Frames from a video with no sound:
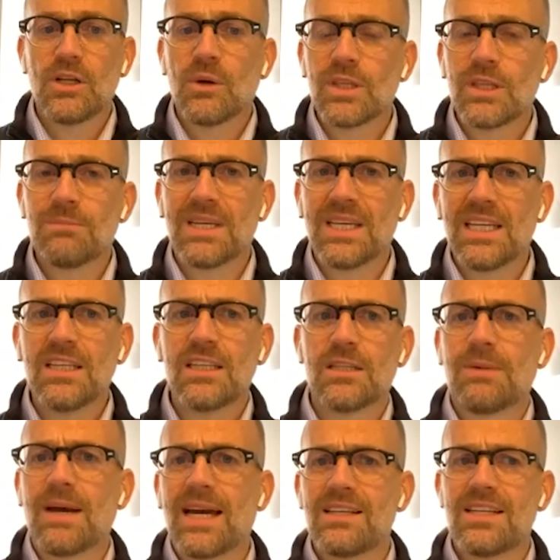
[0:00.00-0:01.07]
You know, at the beginning
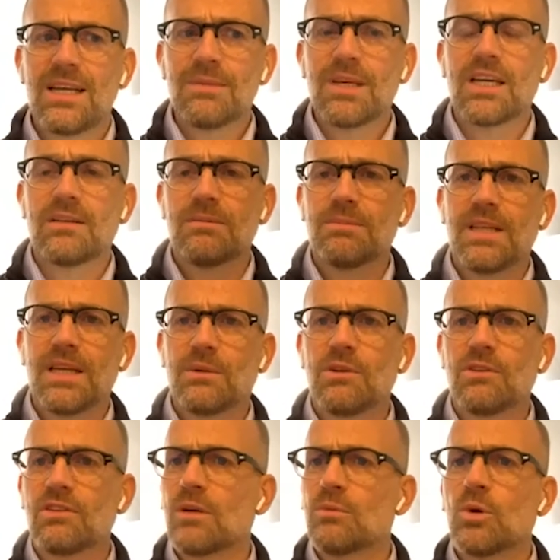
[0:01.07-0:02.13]
of the pandemic, there
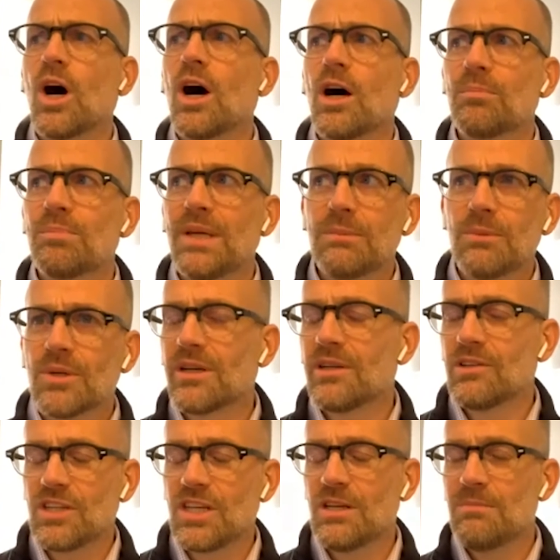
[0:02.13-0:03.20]
was like, well, are people
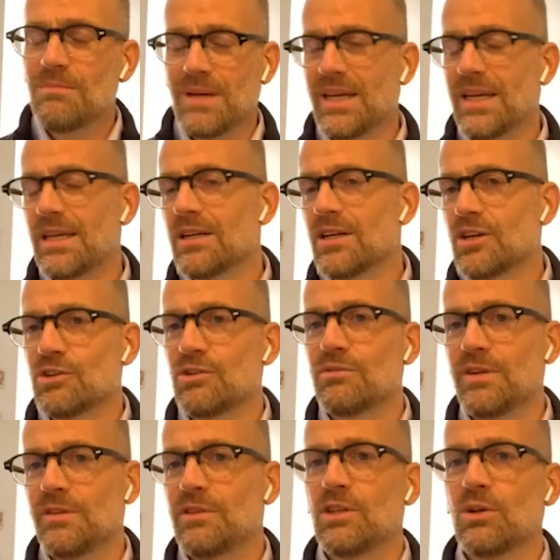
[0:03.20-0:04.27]
going to keep paying
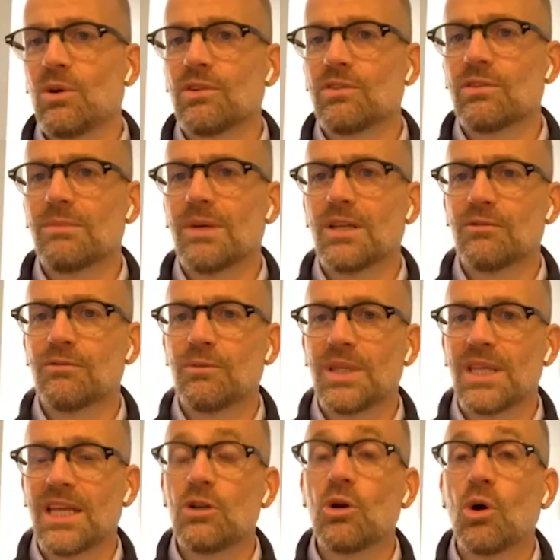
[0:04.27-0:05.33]
$150 a month
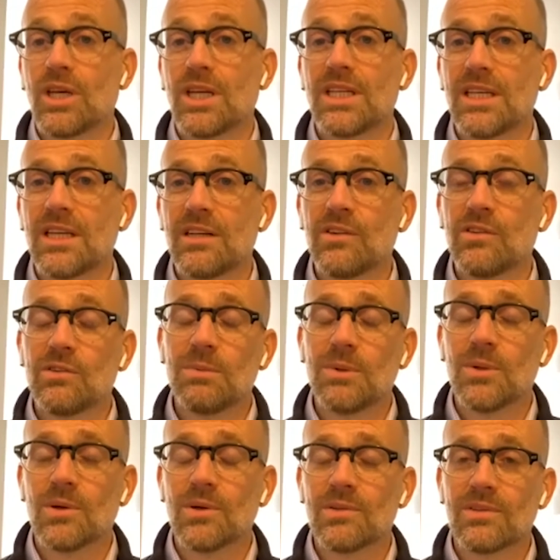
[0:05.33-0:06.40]
when they're not getting any
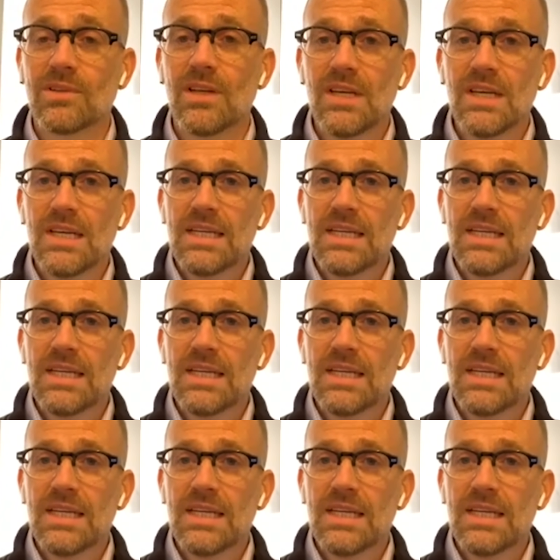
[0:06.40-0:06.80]
sports?